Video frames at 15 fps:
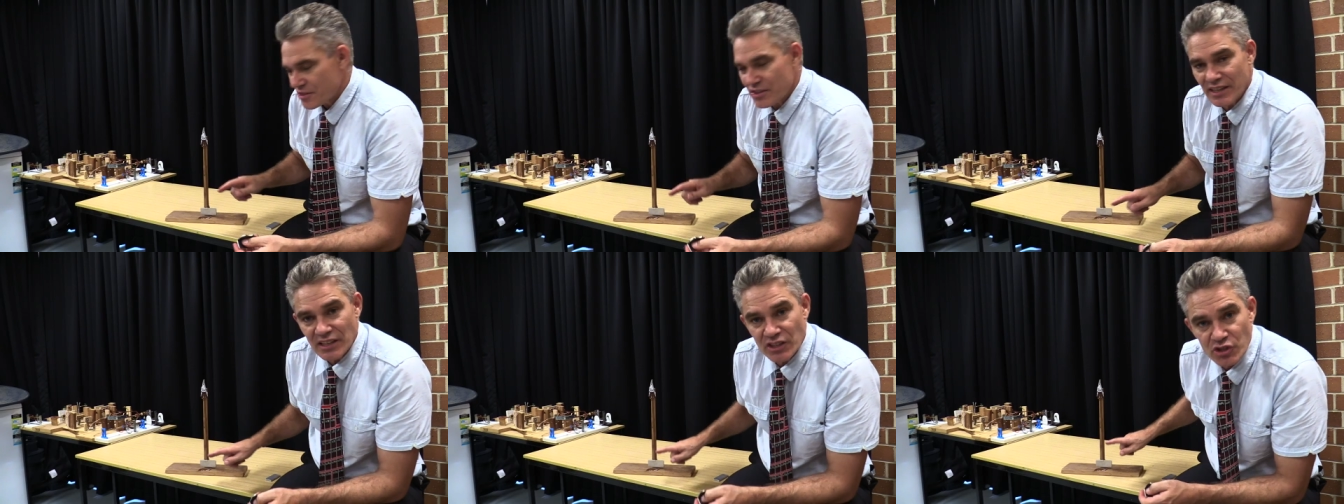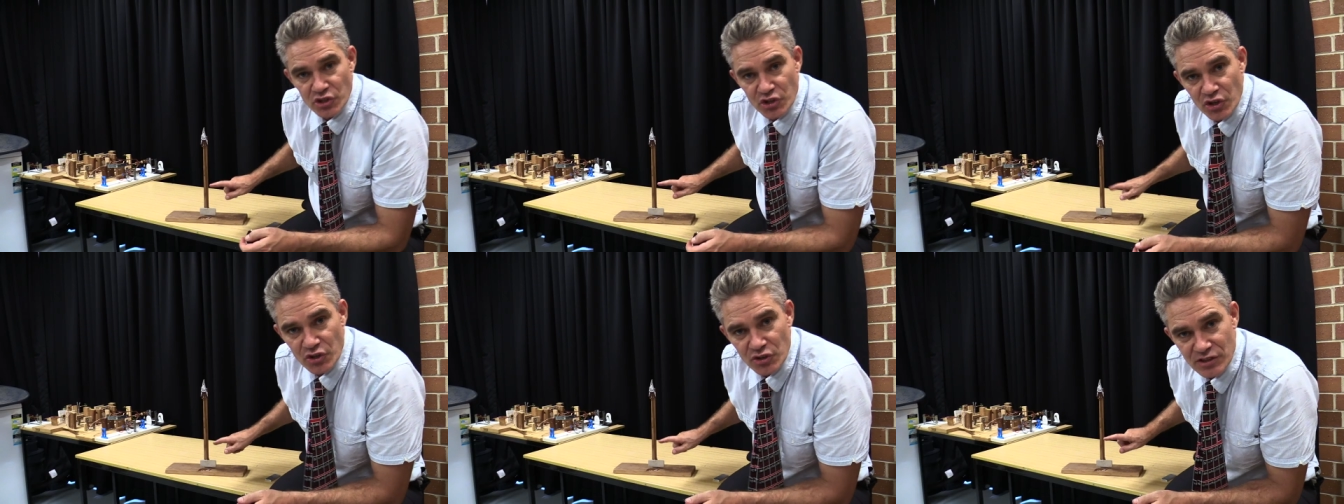the
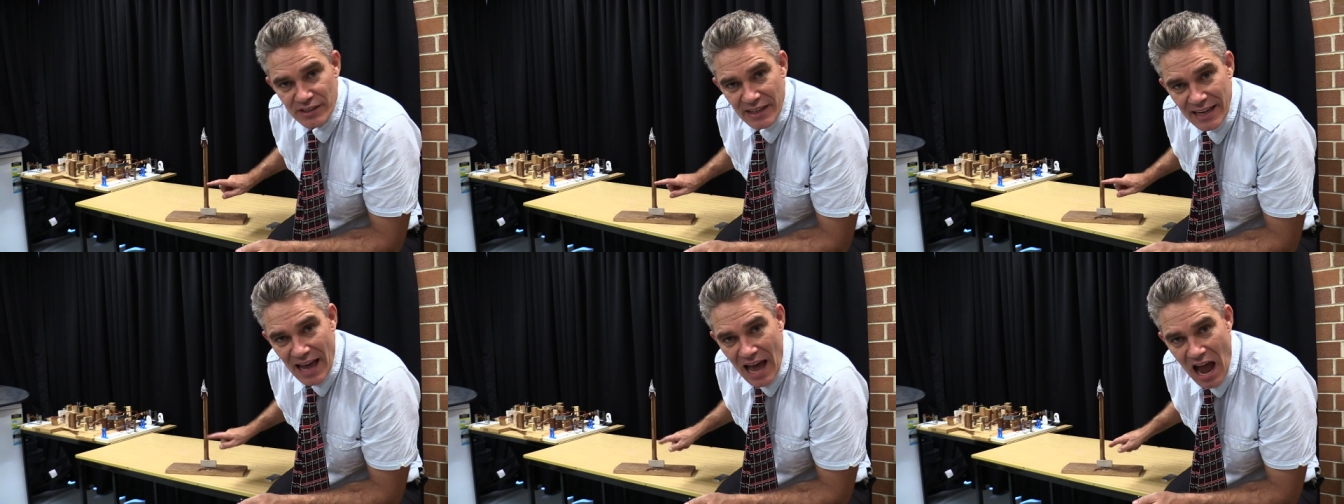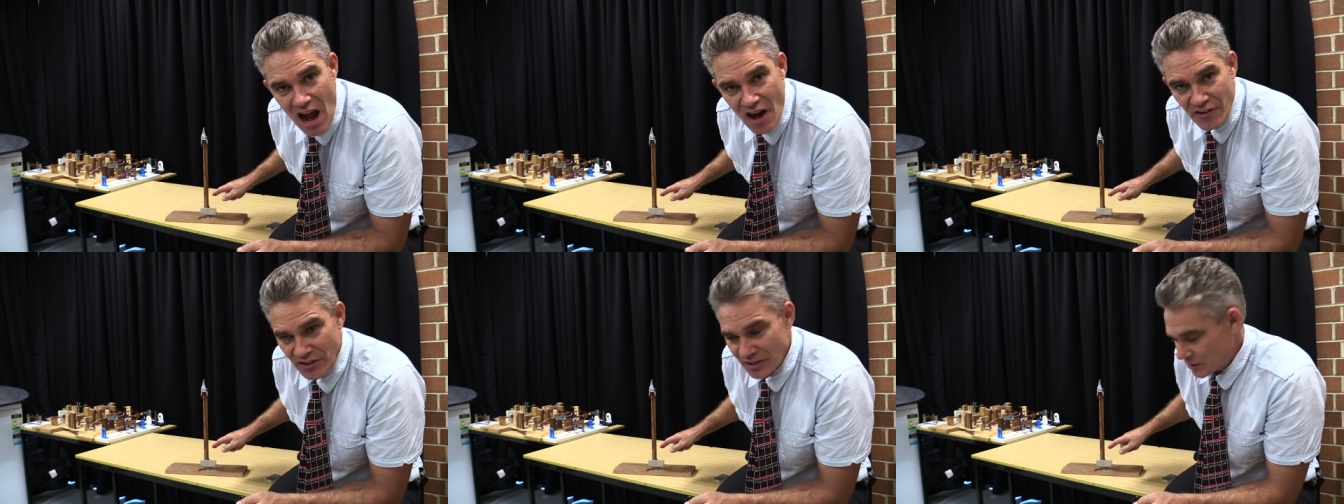induced
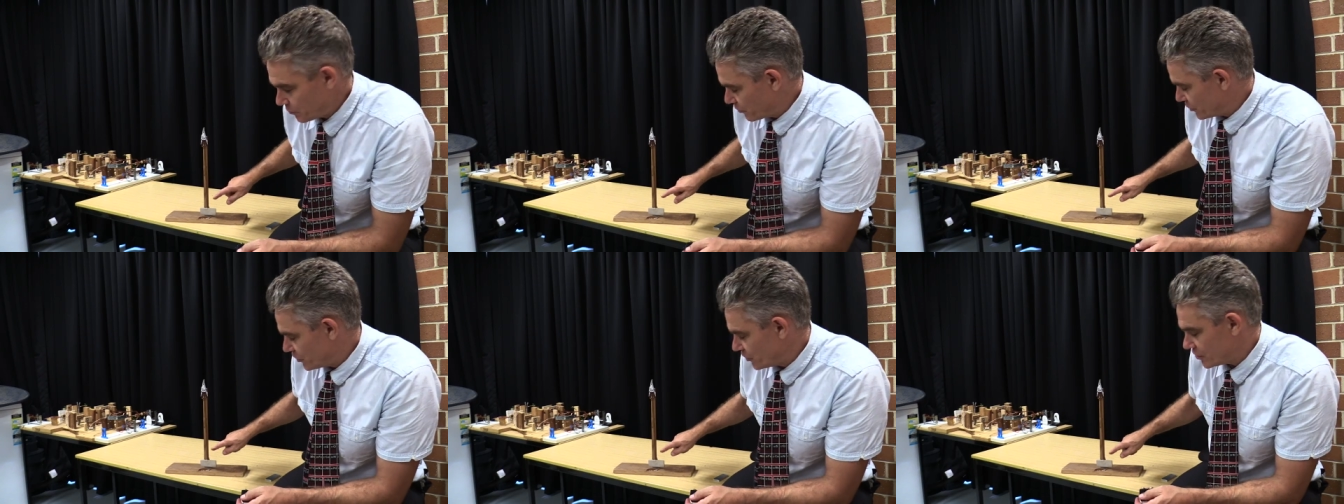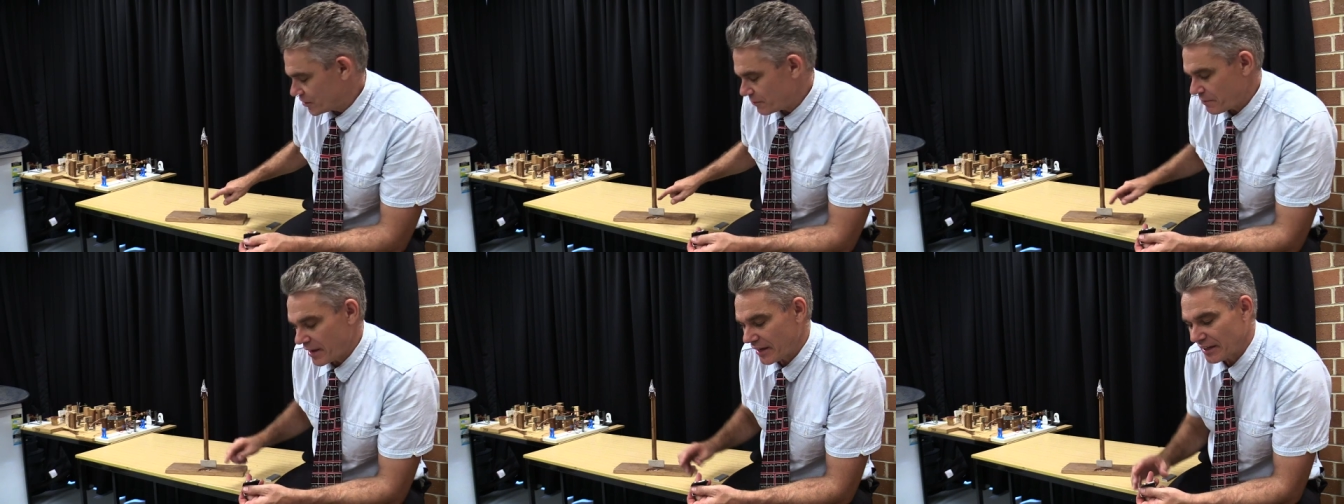currents produce
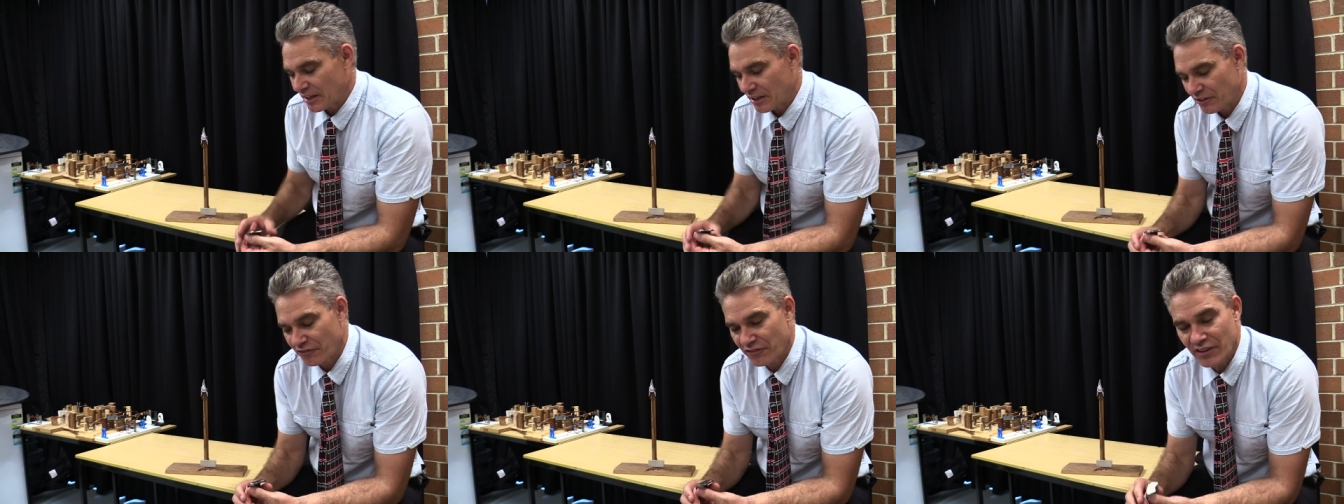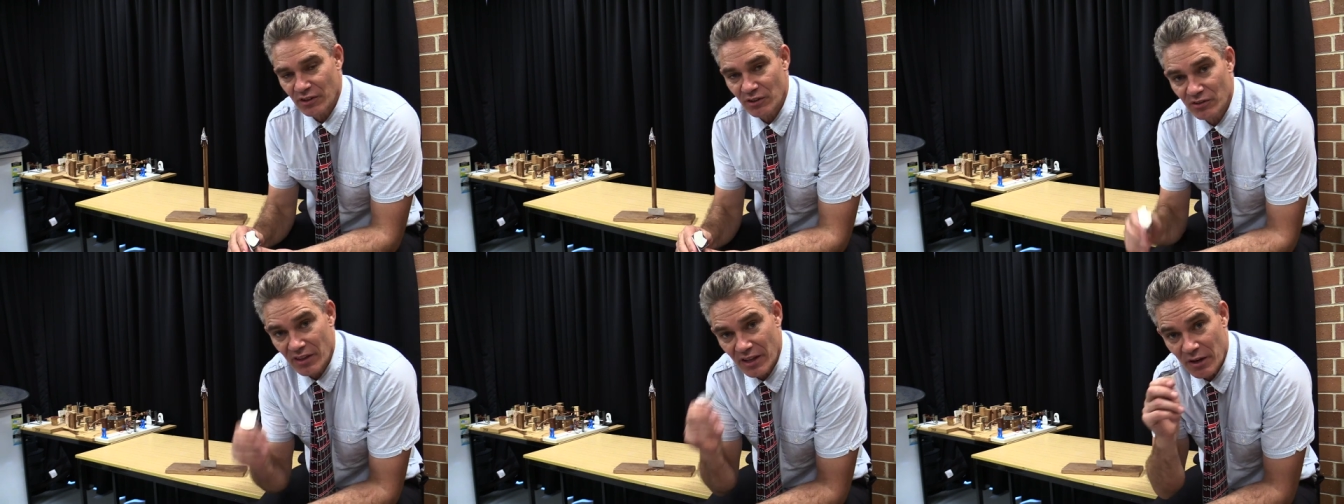a magnetic
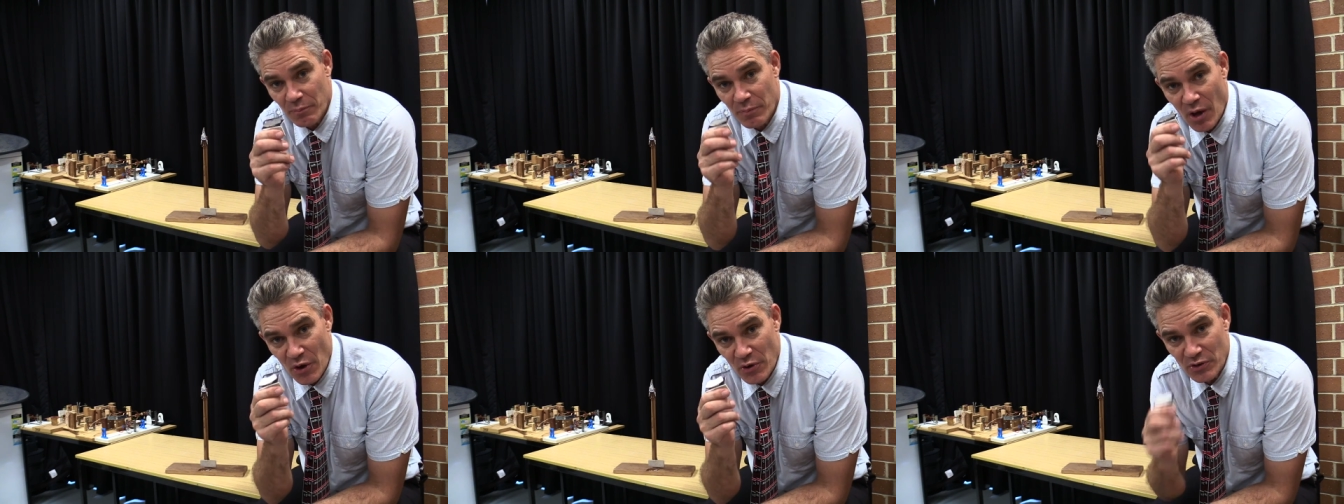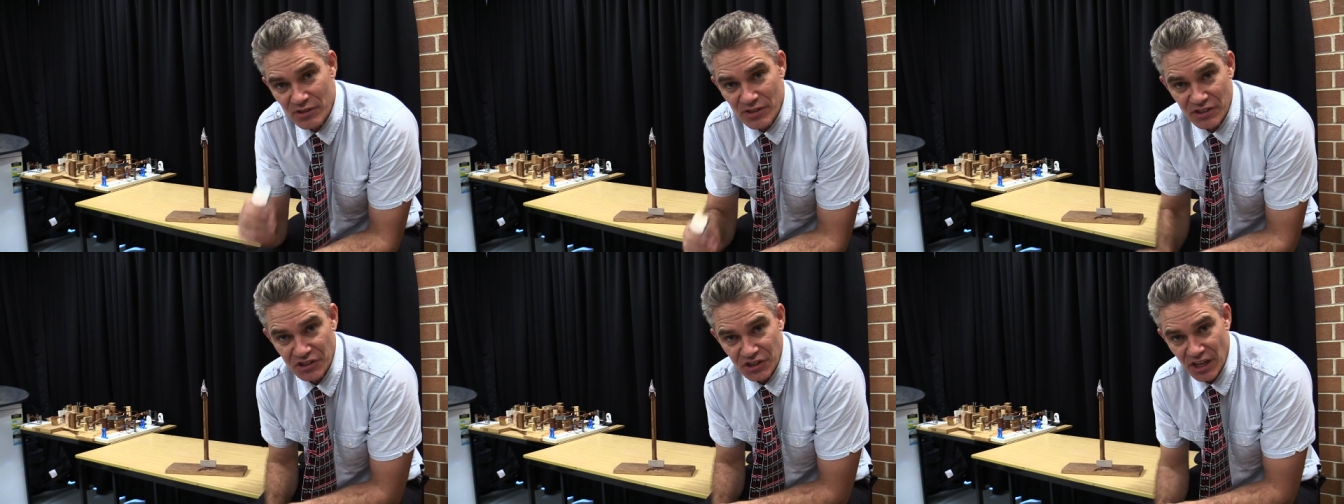field that
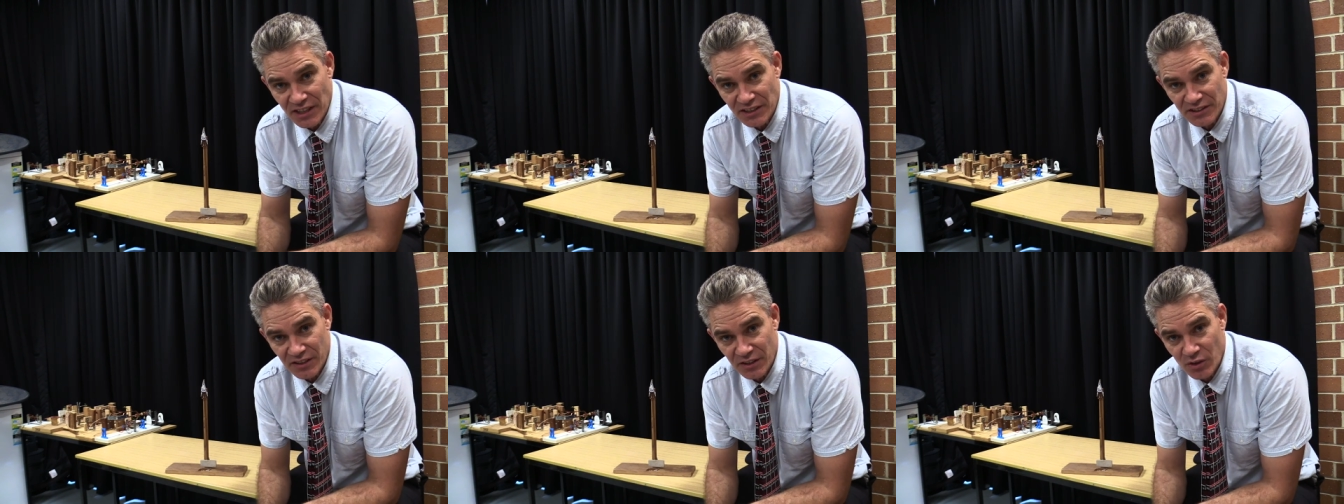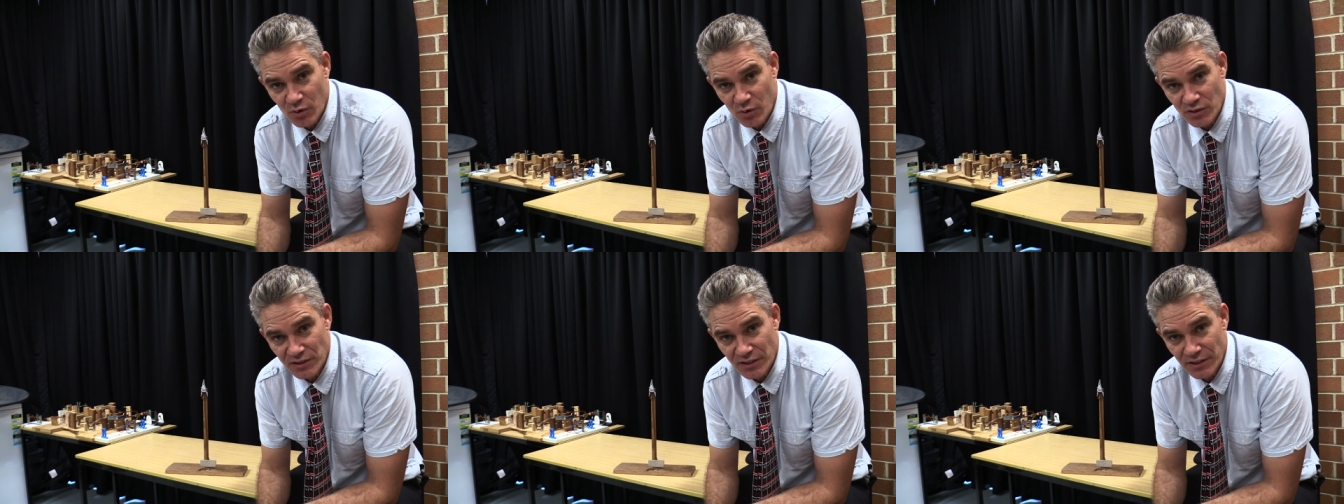oppose the change that
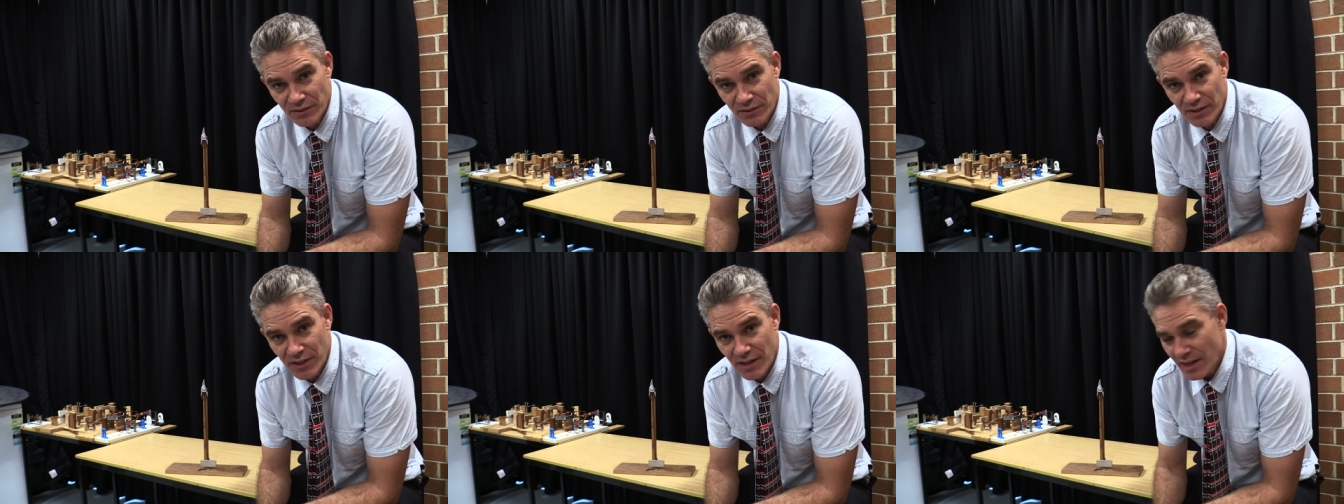caused it.